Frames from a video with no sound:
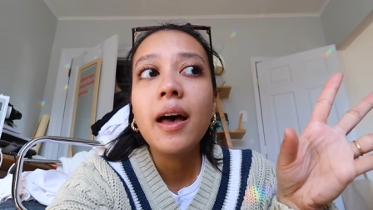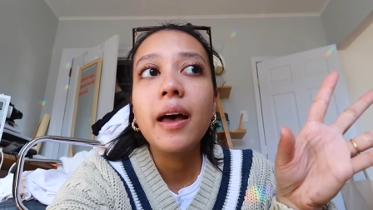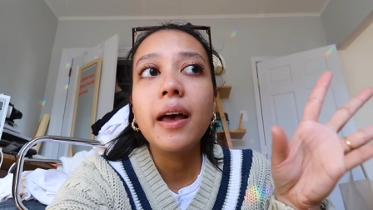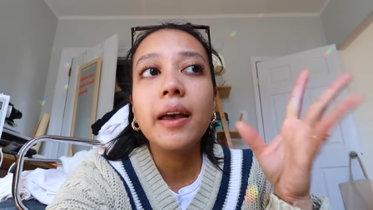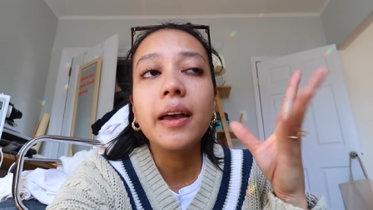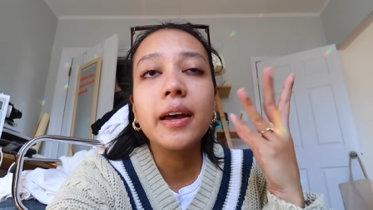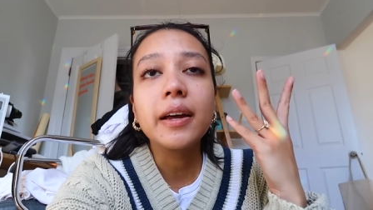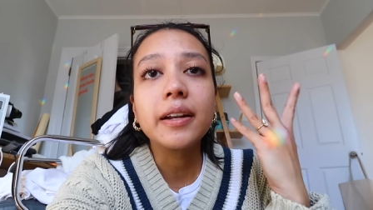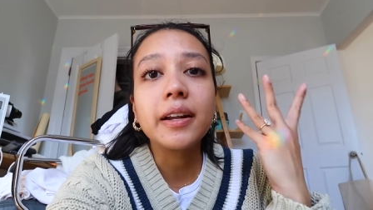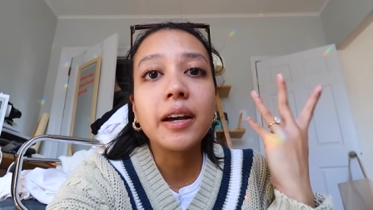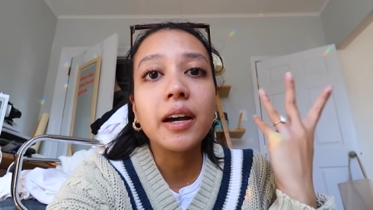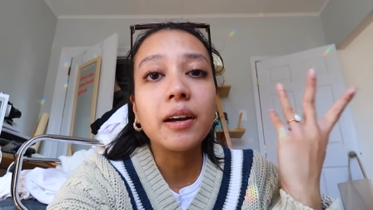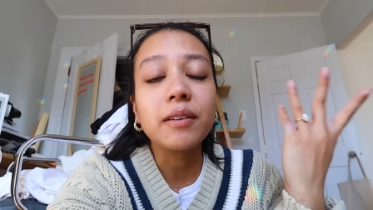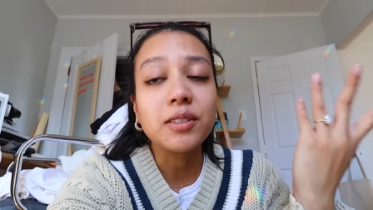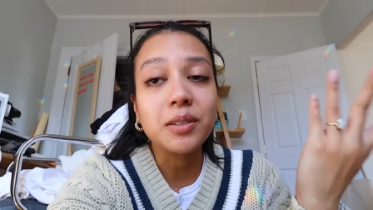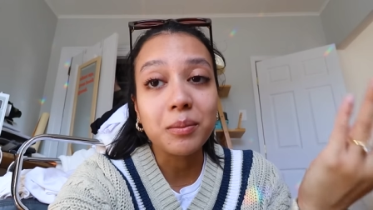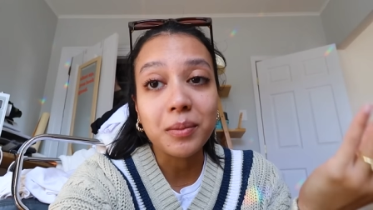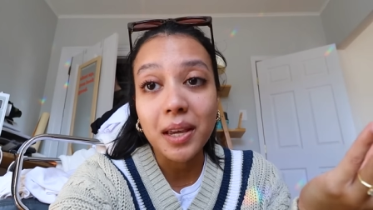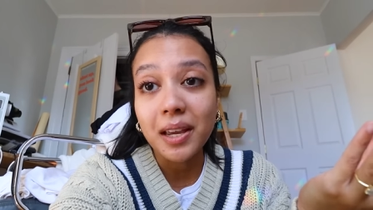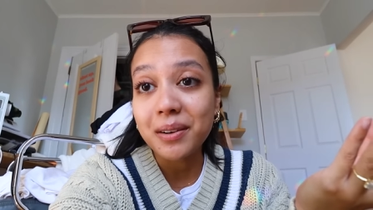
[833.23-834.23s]
And I have
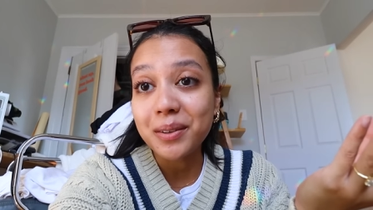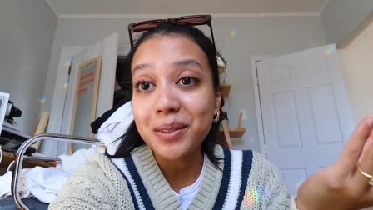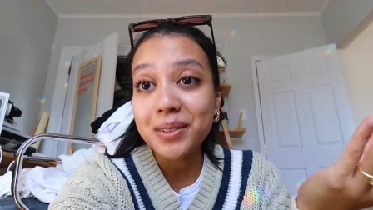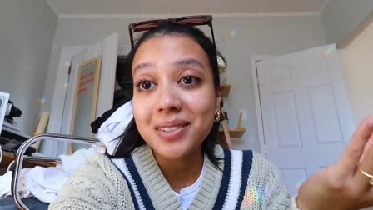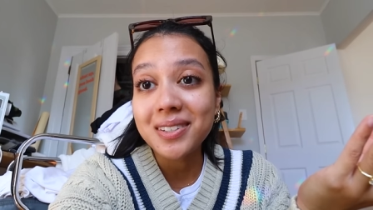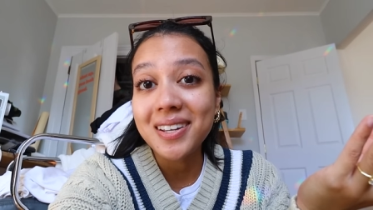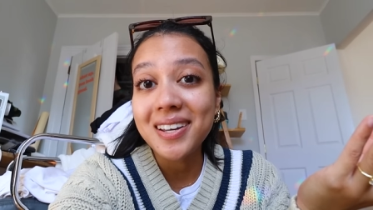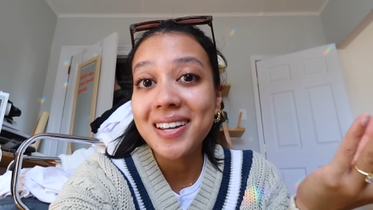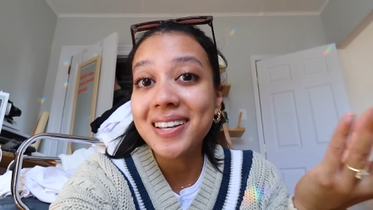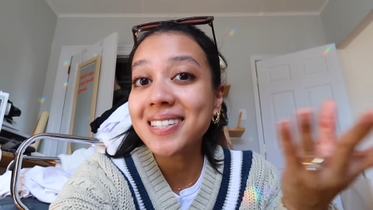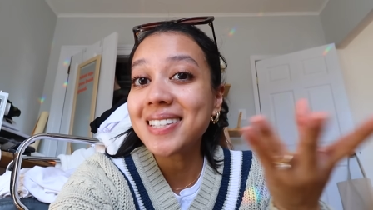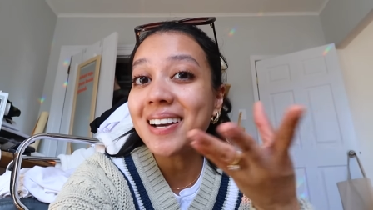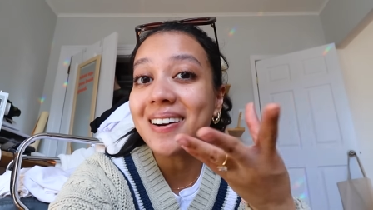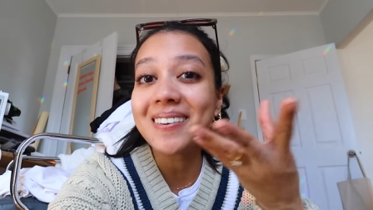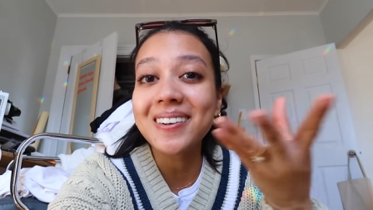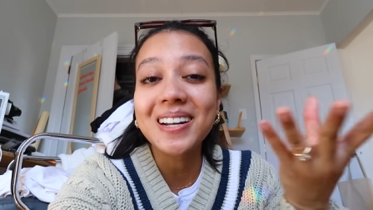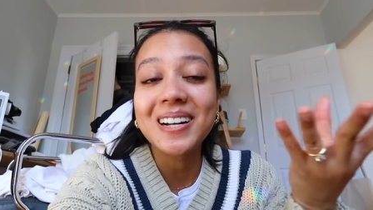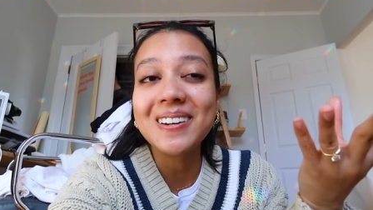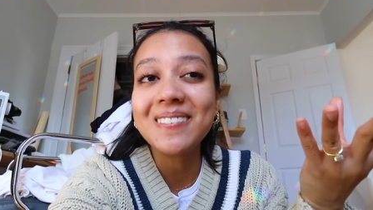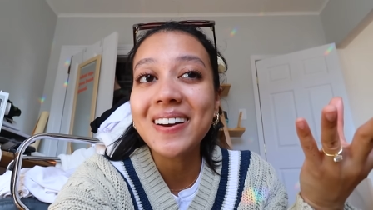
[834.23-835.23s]
some candles.
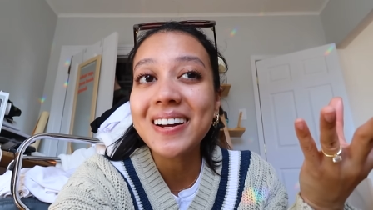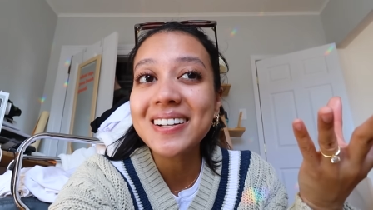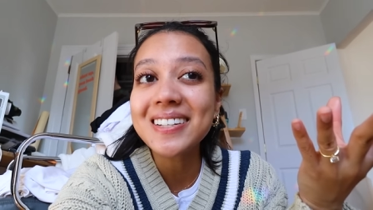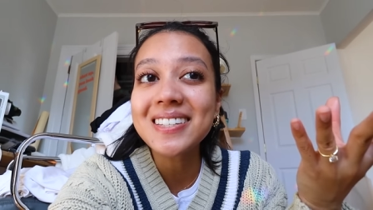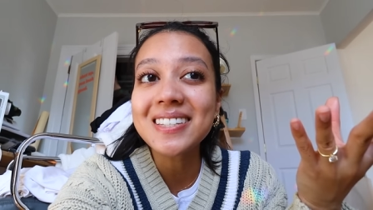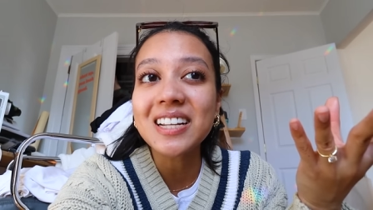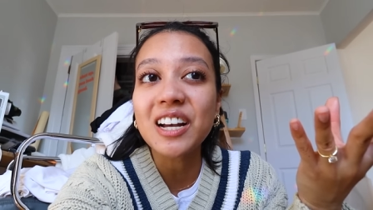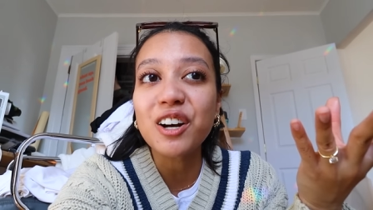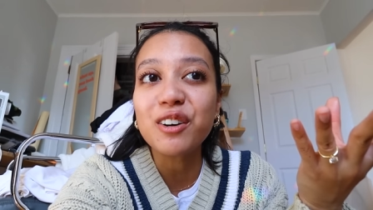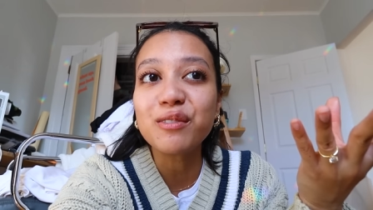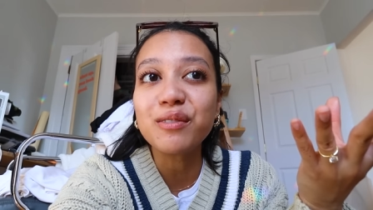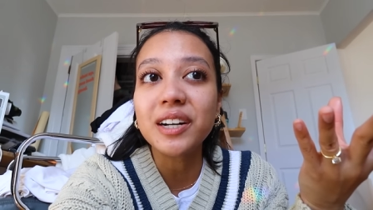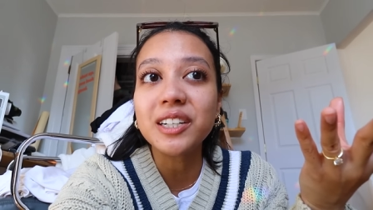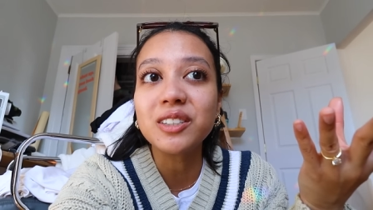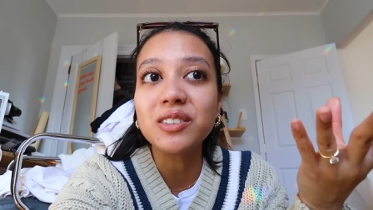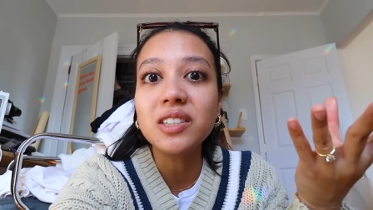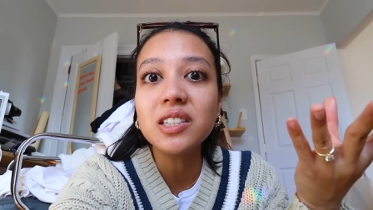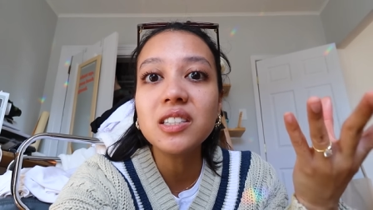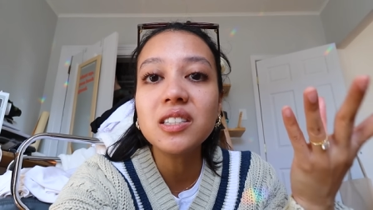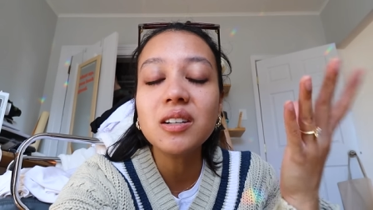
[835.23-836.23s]
So good amount of stuff. I
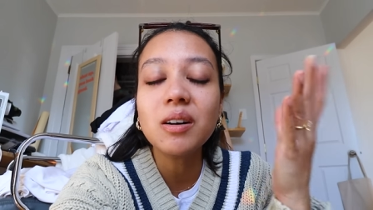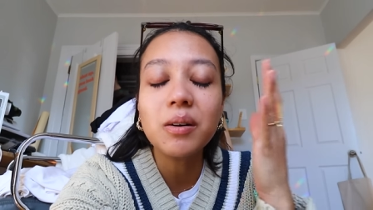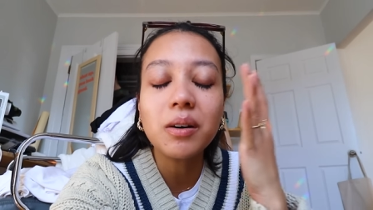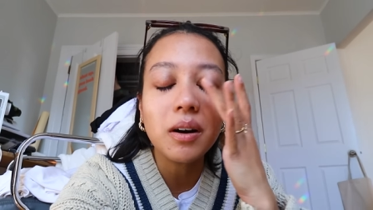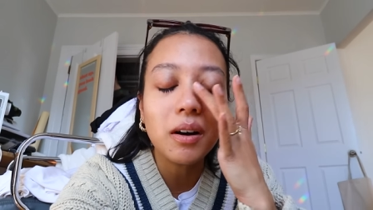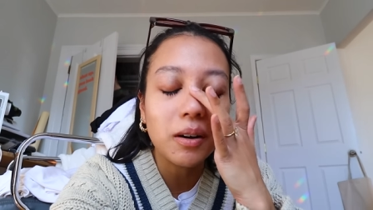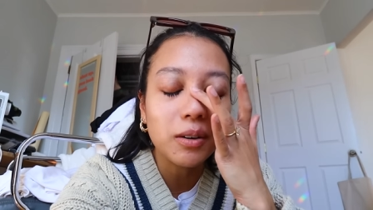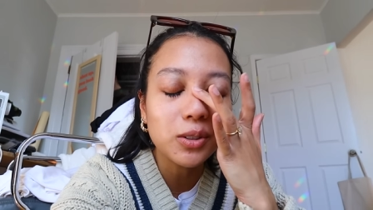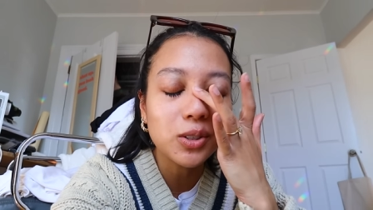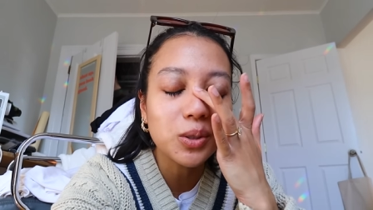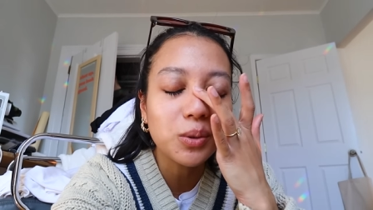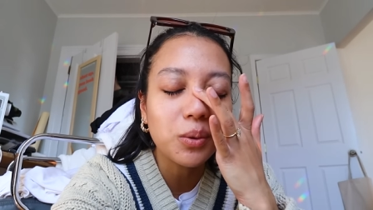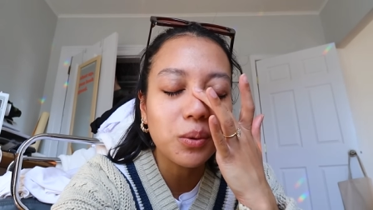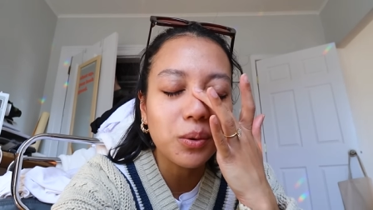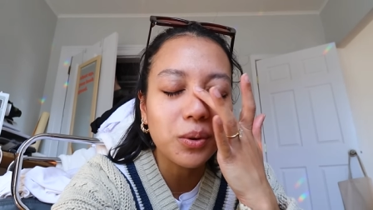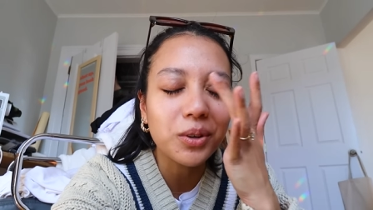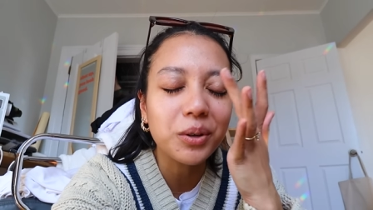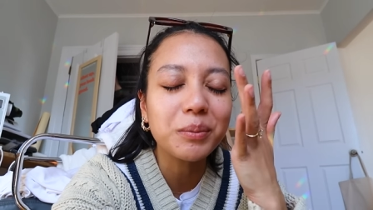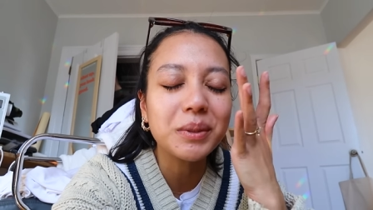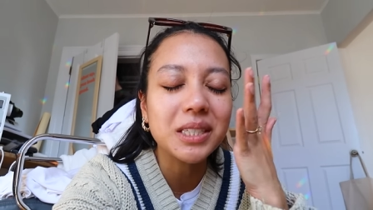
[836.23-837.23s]
do need to also
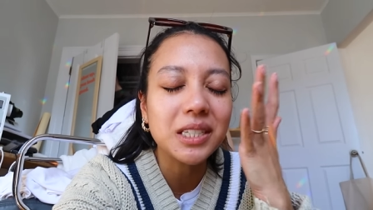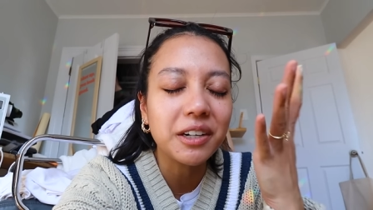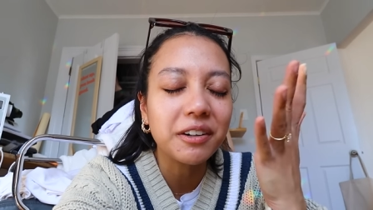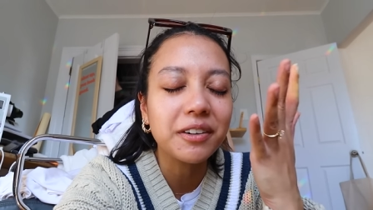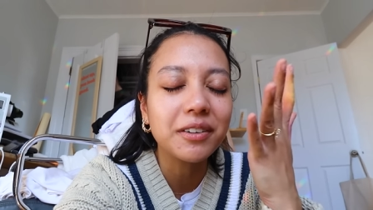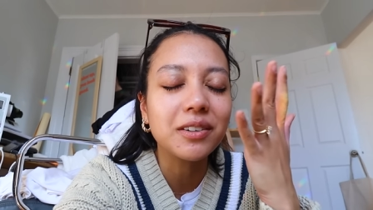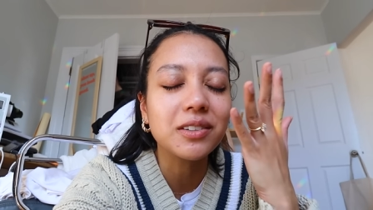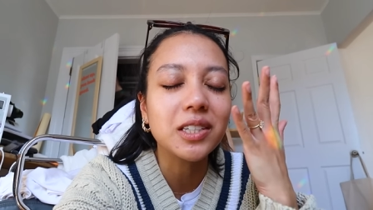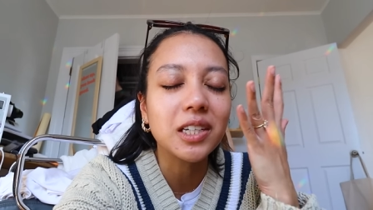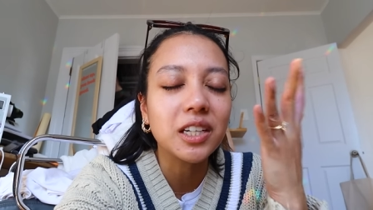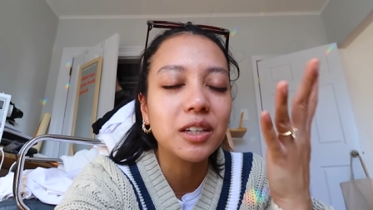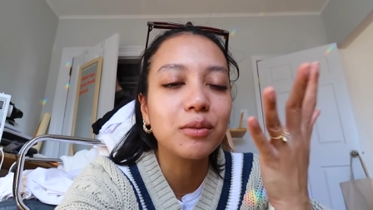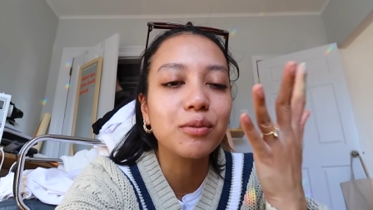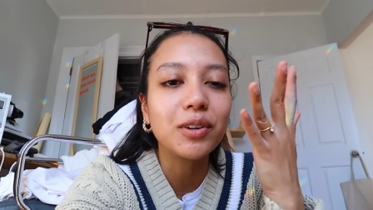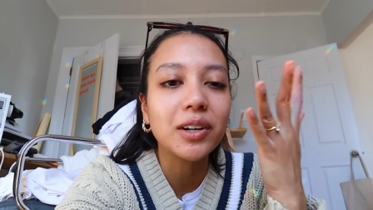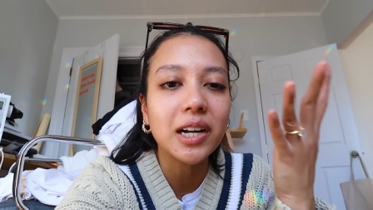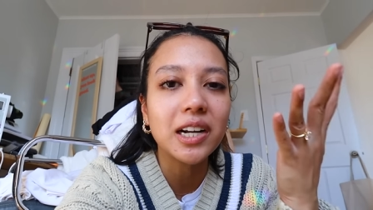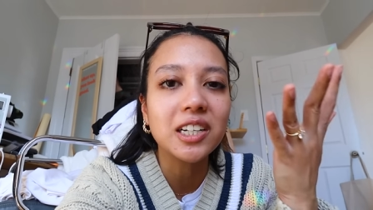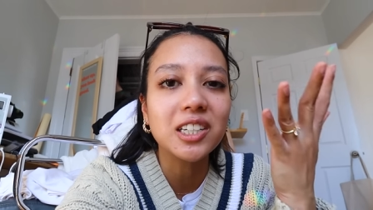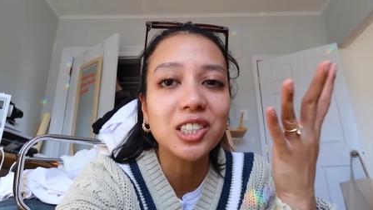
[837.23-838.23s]
order materials. I keep
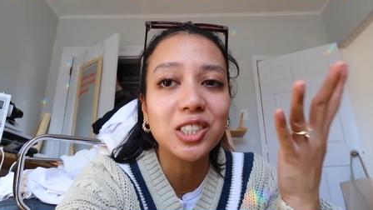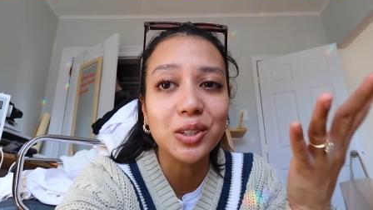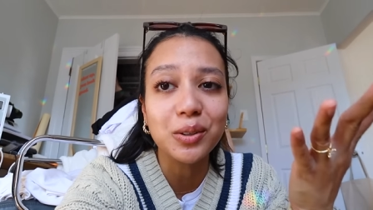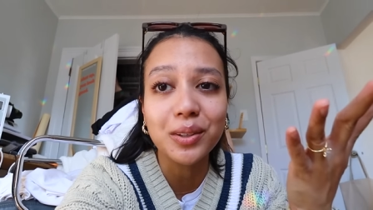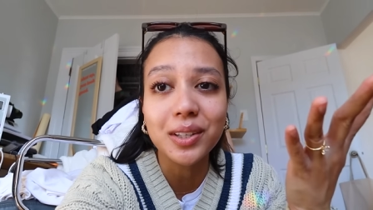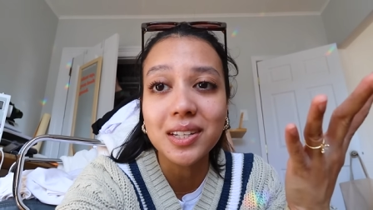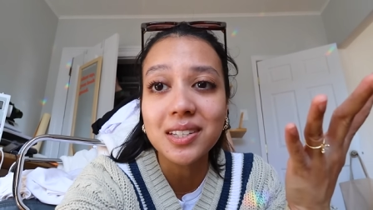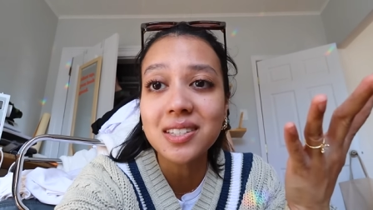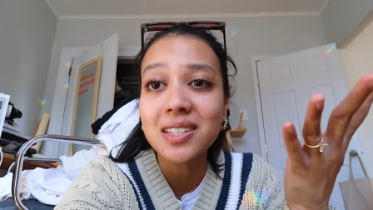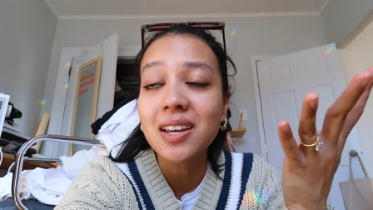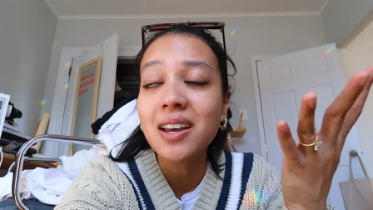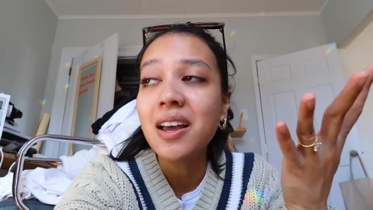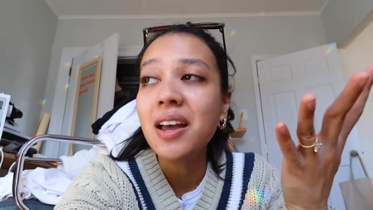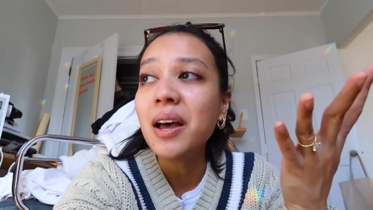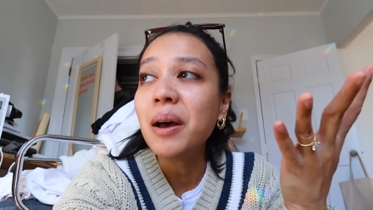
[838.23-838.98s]
forgetting to do this,